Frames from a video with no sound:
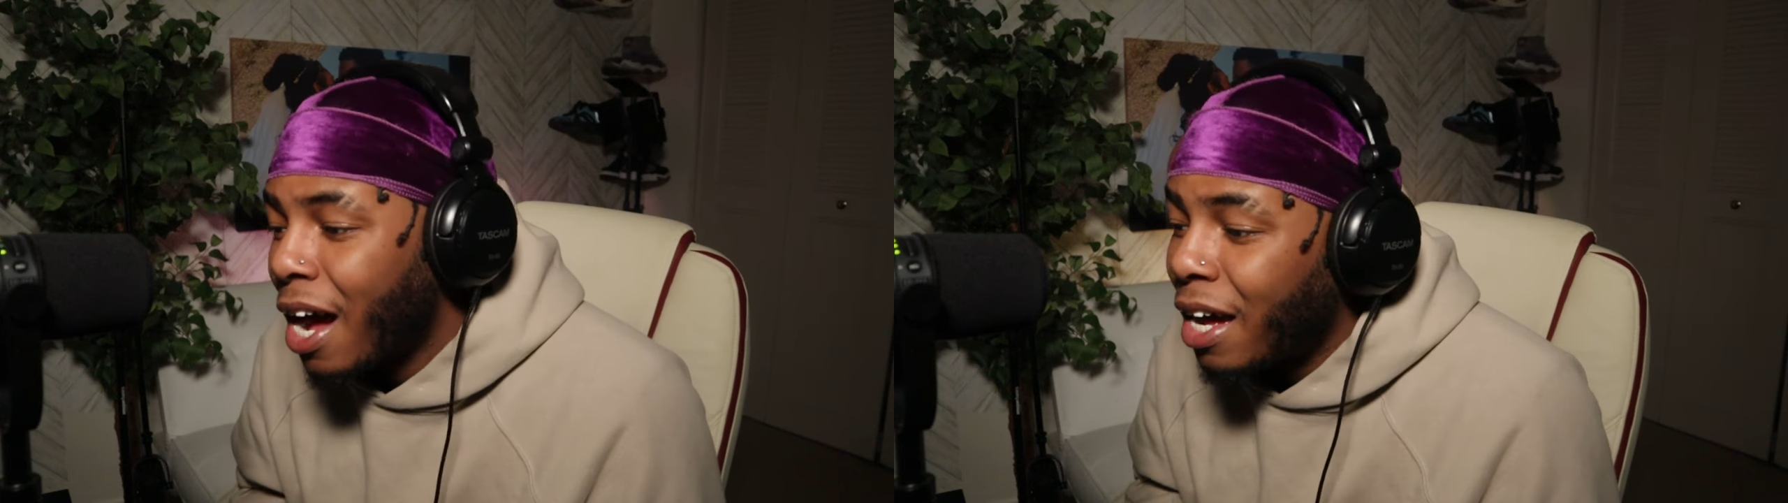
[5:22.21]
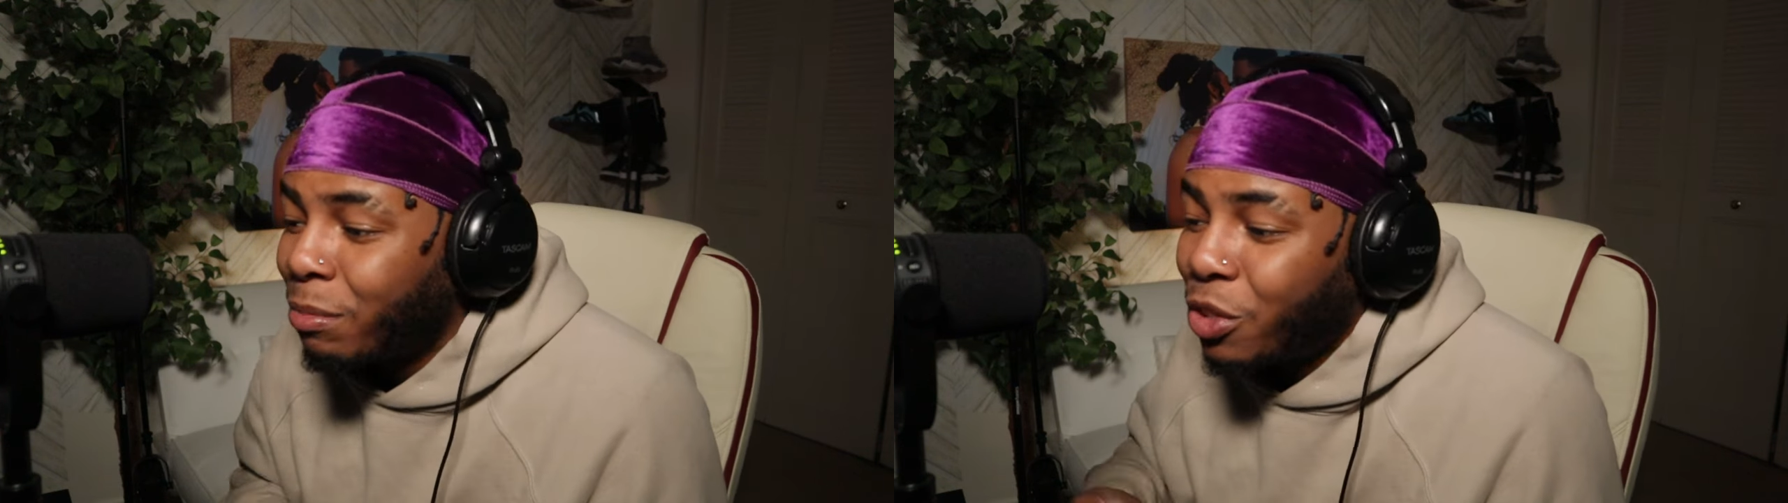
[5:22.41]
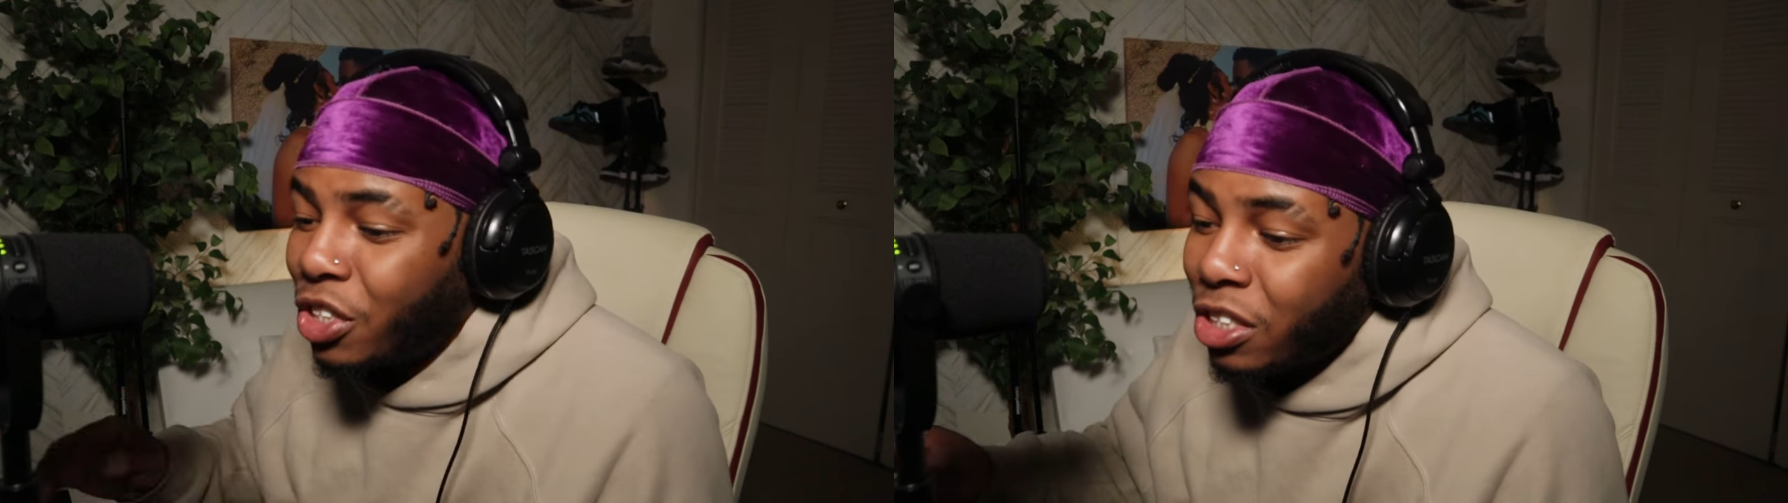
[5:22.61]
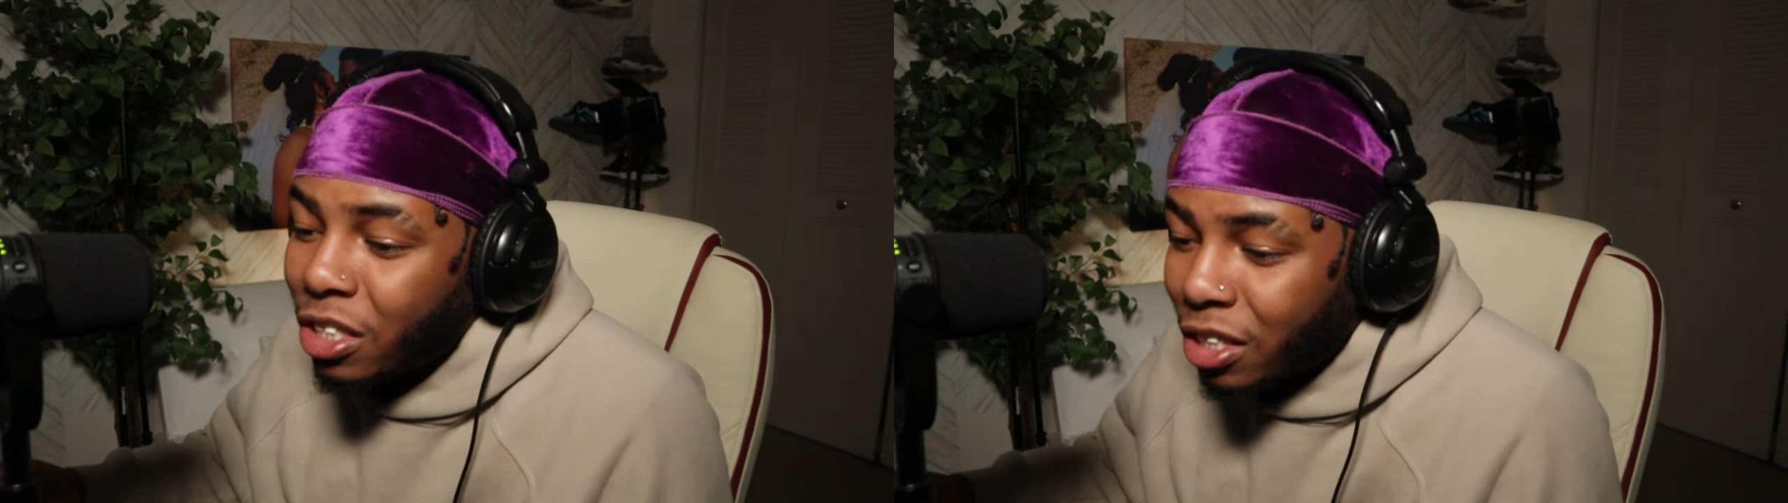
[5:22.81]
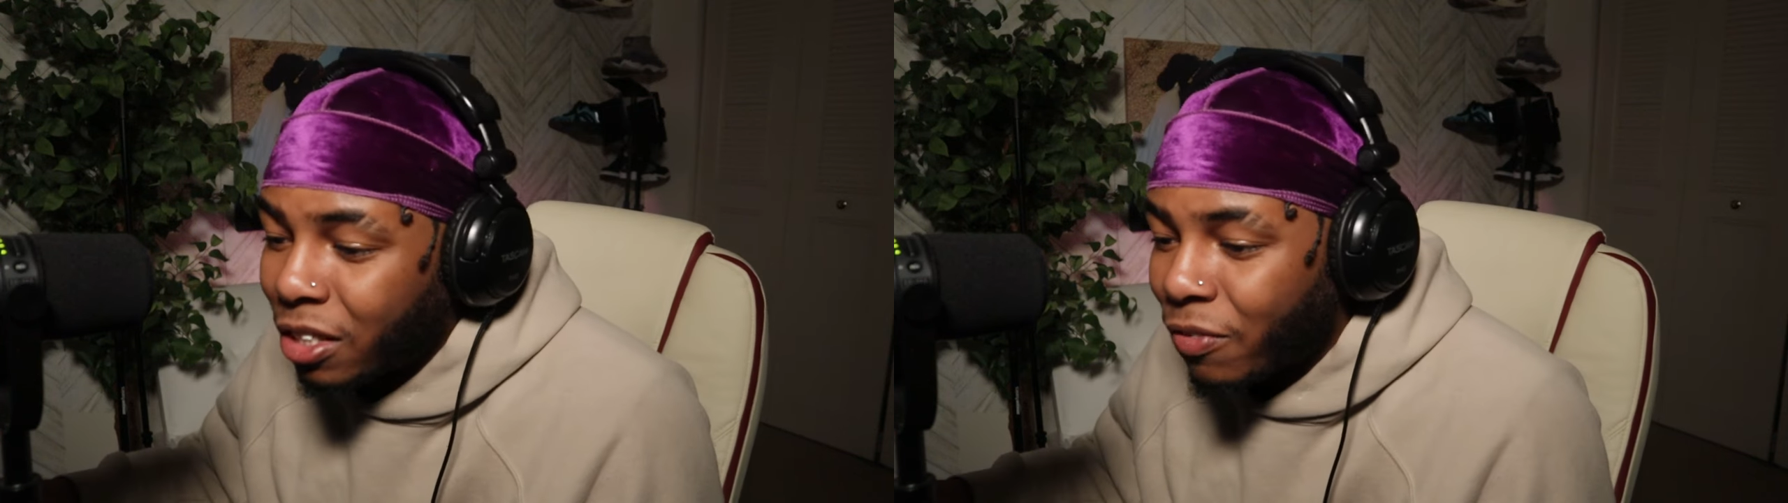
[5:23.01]
I'm
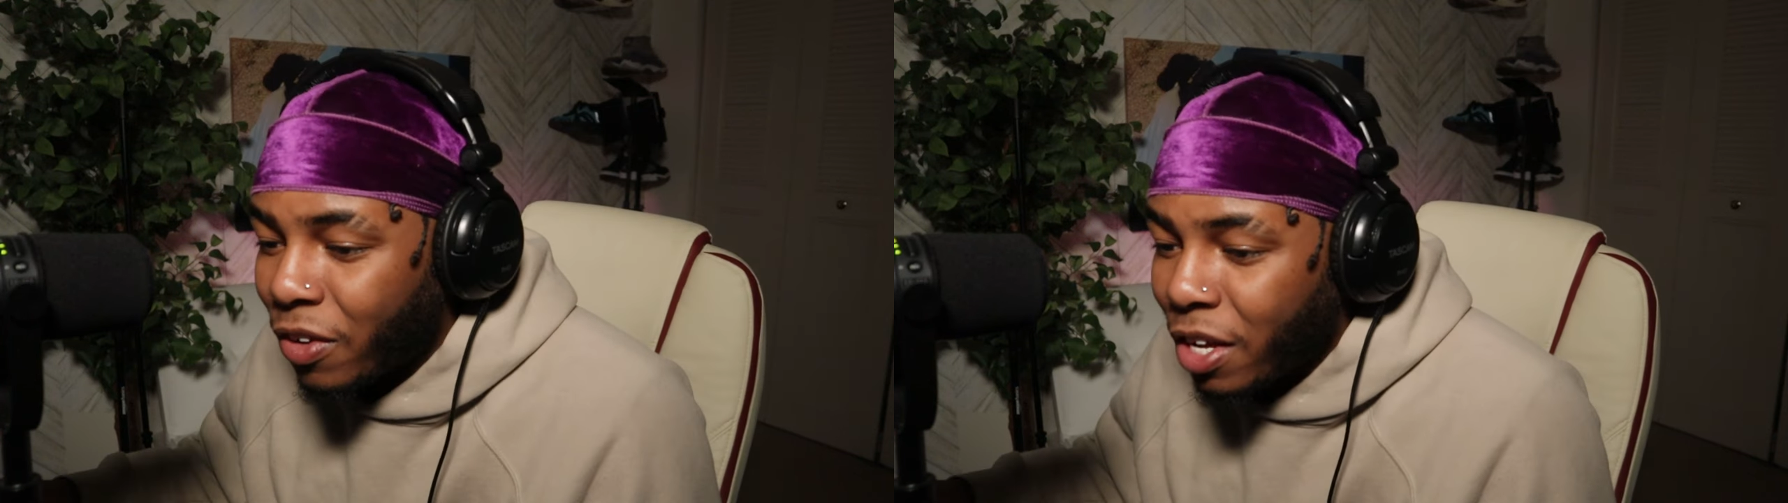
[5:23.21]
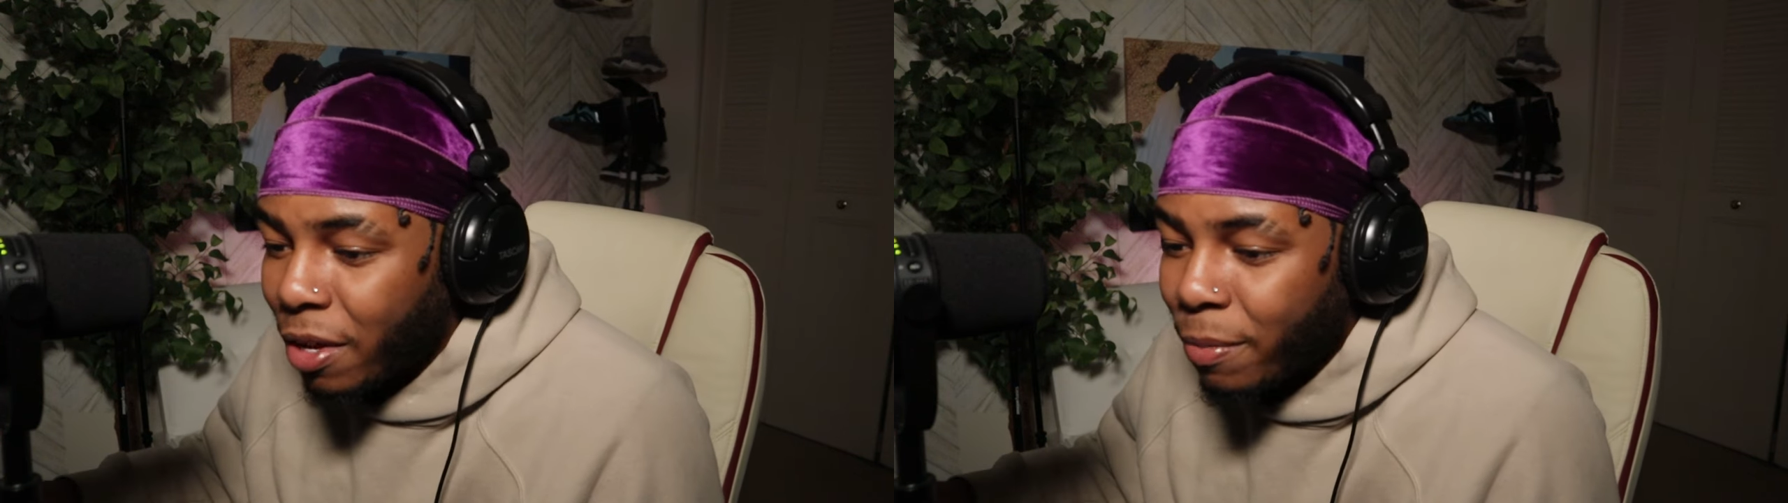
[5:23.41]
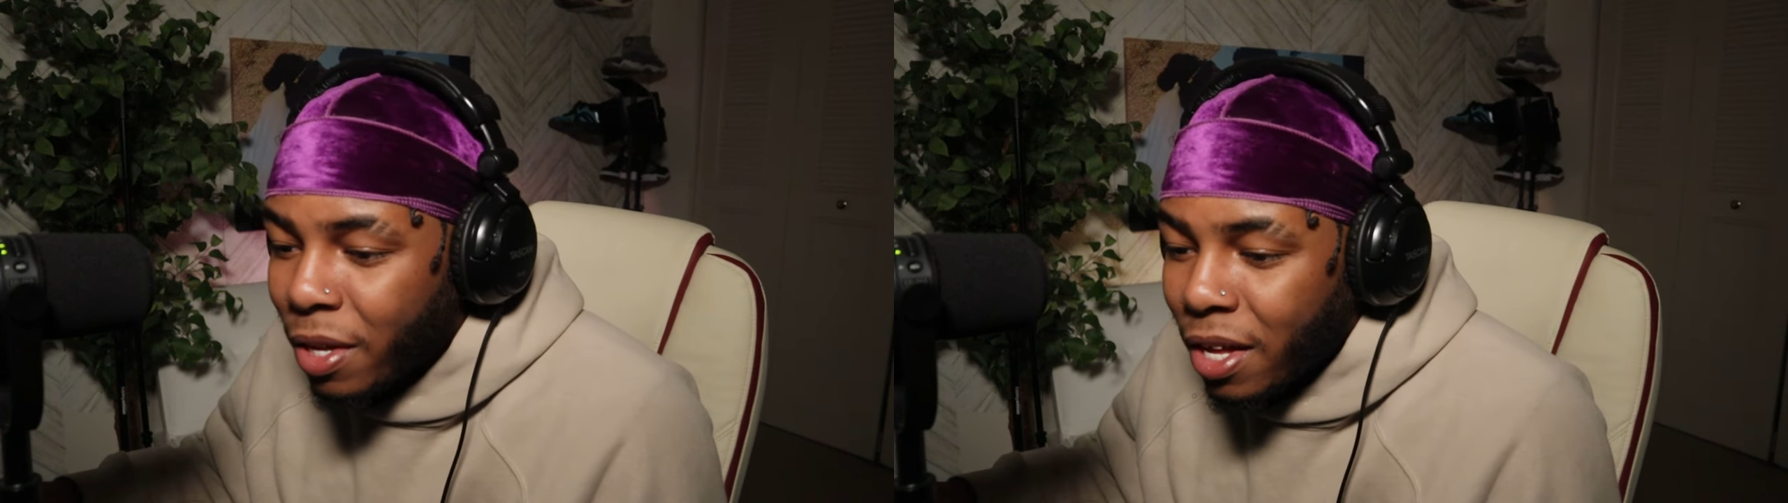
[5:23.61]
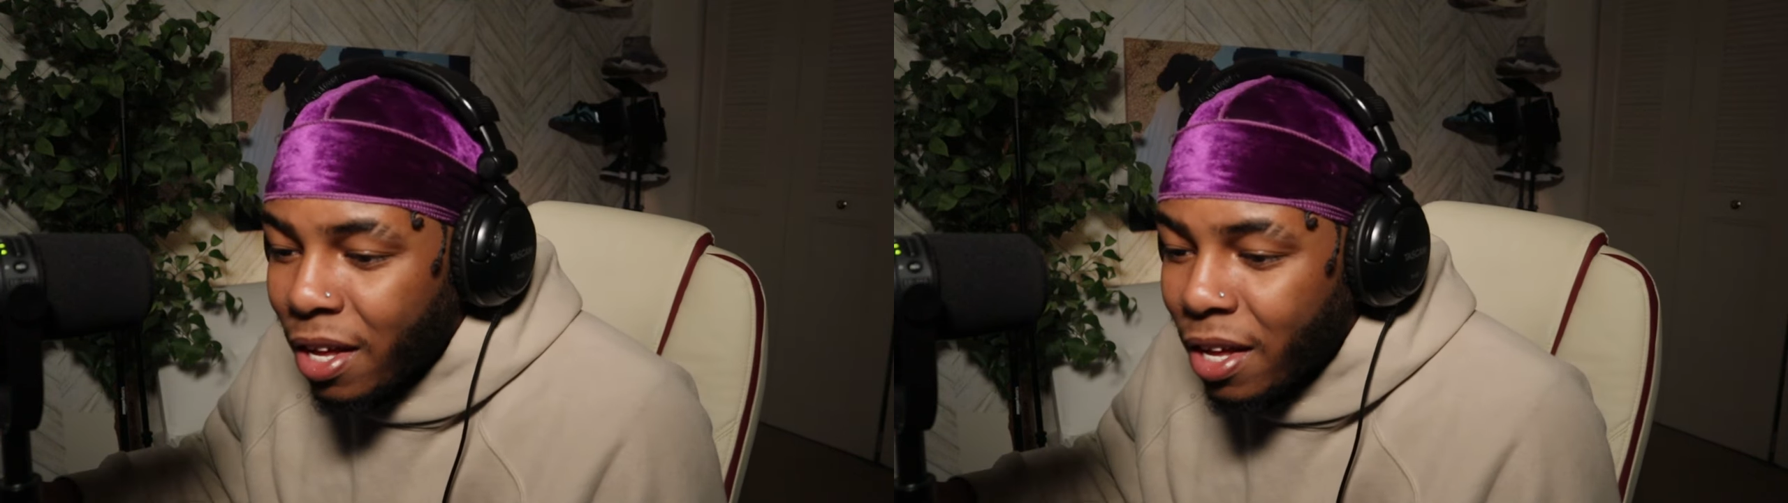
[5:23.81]
shook, fam.